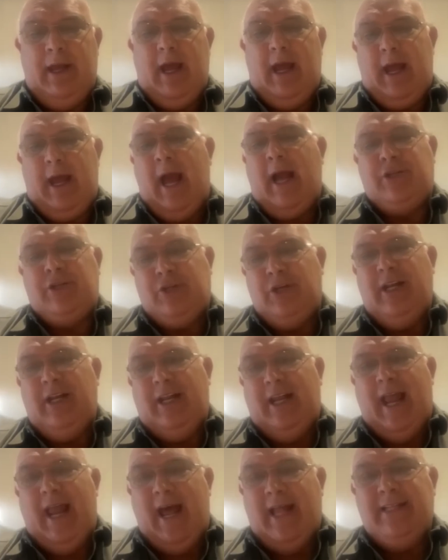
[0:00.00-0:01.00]

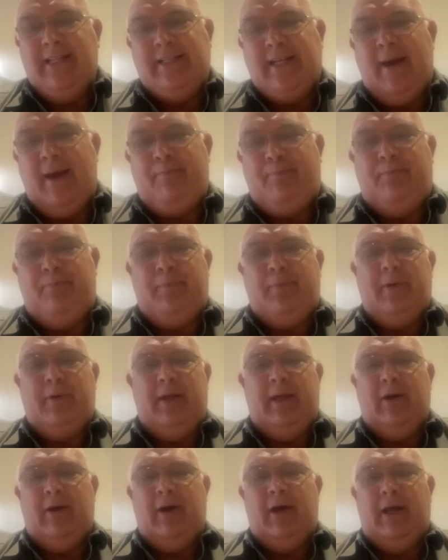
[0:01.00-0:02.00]
actually lands up
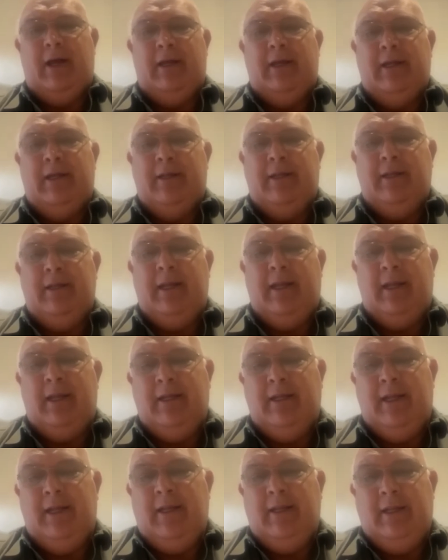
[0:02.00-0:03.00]
in
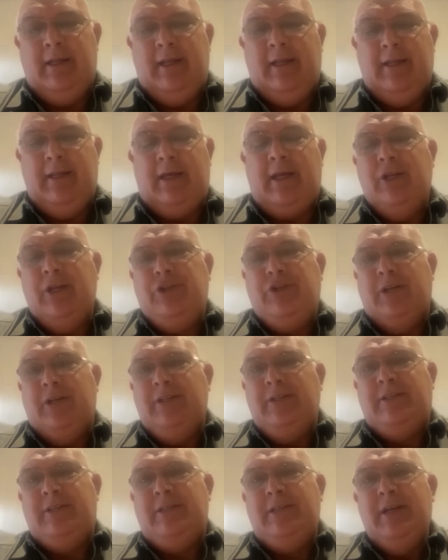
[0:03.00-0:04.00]
the
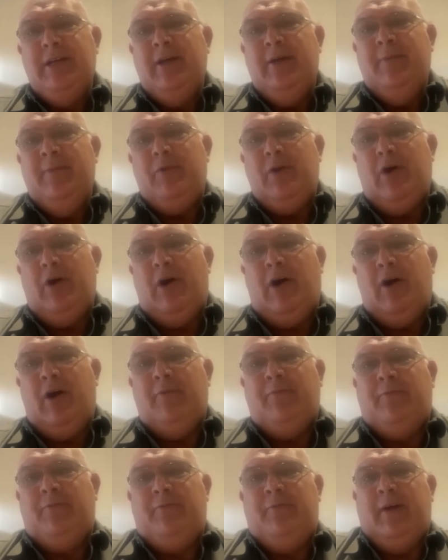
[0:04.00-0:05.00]
kitchens
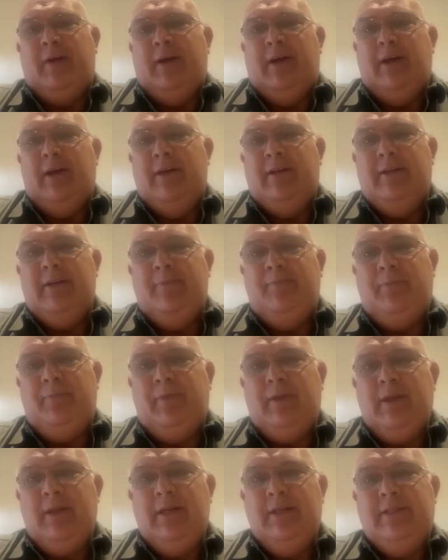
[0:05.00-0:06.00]
of
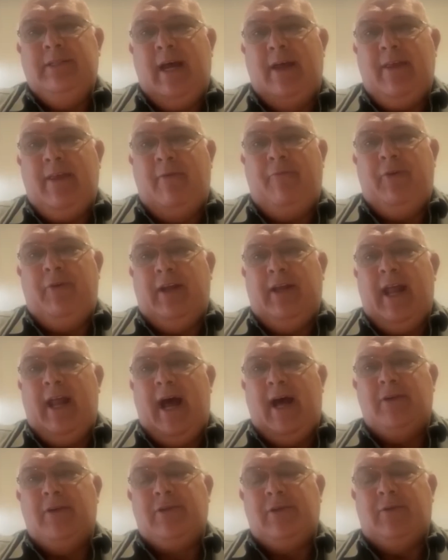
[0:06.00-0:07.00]
South African
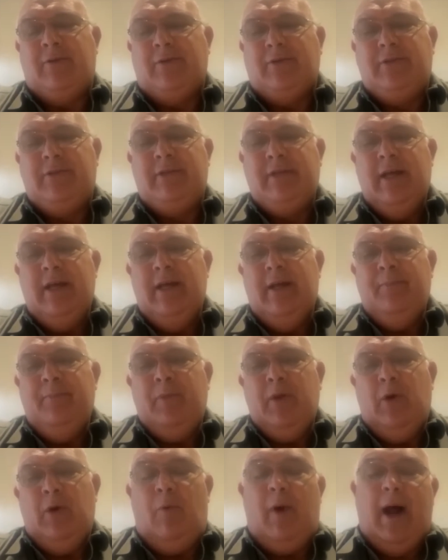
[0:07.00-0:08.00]
households.
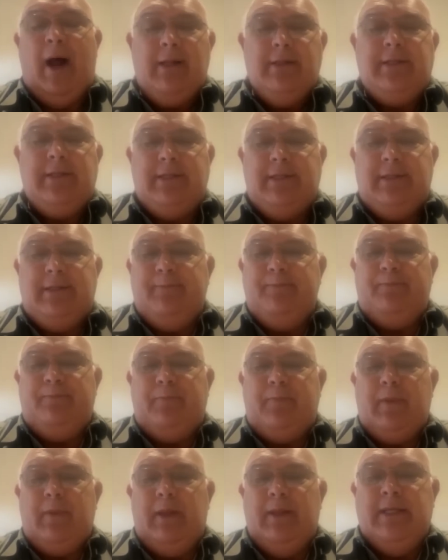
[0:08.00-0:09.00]
Whilst
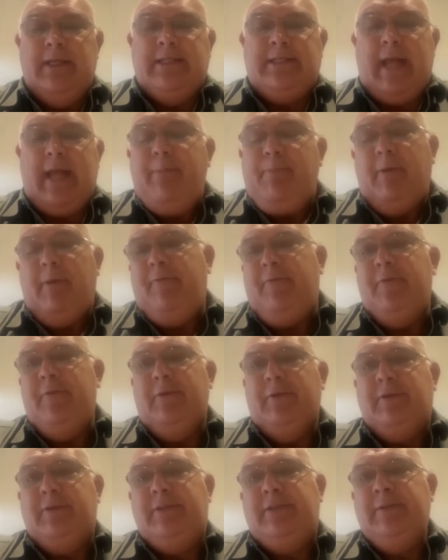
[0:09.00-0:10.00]
the staple
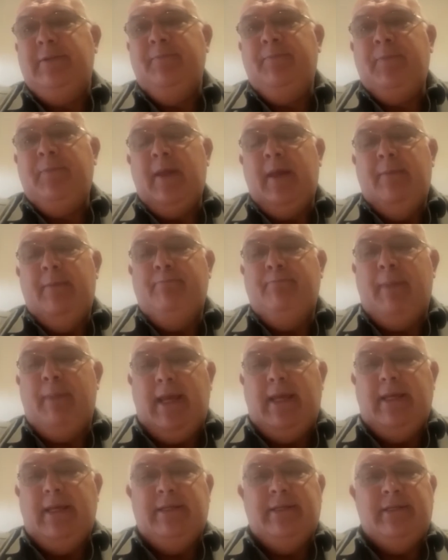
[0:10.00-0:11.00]
foods,
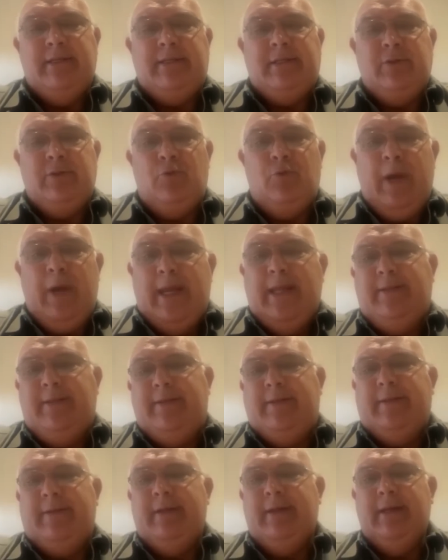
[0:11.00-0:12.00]
maize,
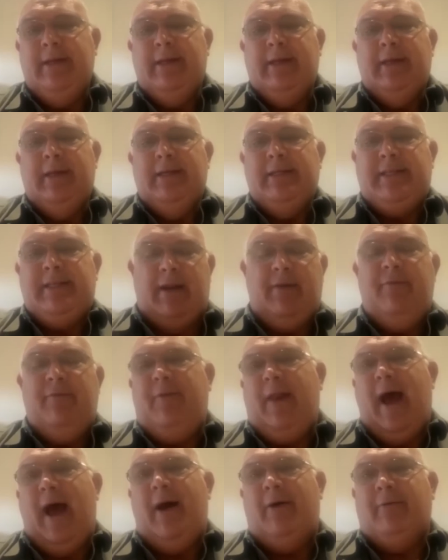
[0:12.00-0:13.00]
wheat,
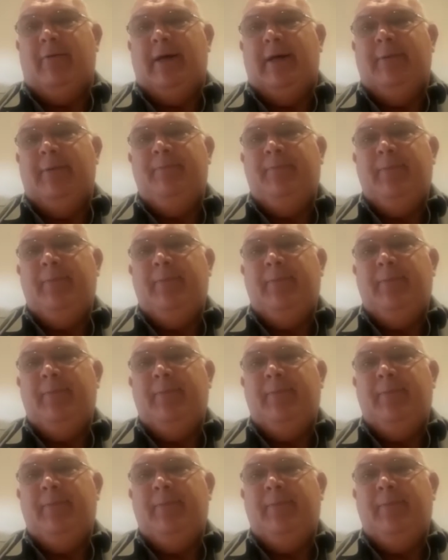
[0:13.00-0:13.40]
sunflower,